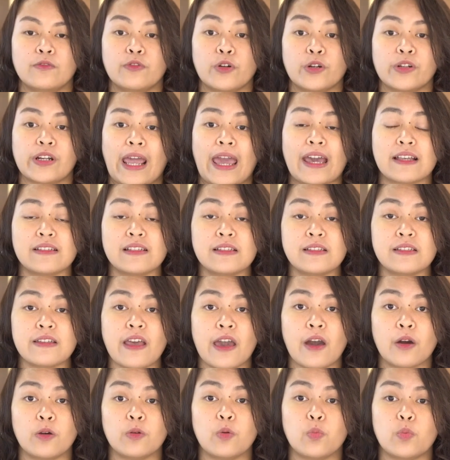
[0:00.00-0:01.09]
For the S
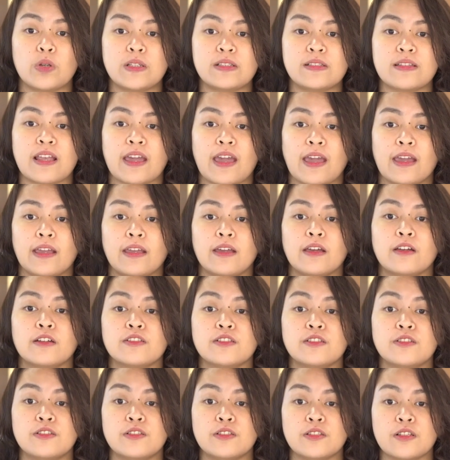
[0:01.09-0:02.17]
sound, we say
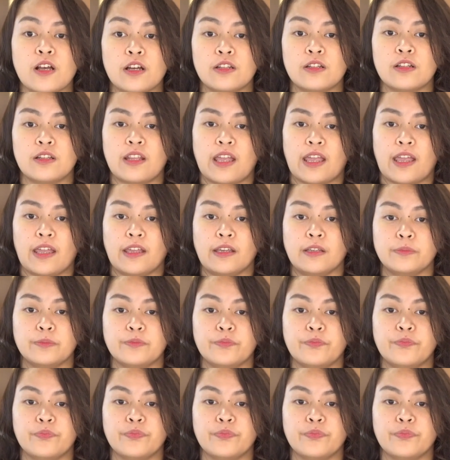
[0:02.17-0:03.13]
Sunday.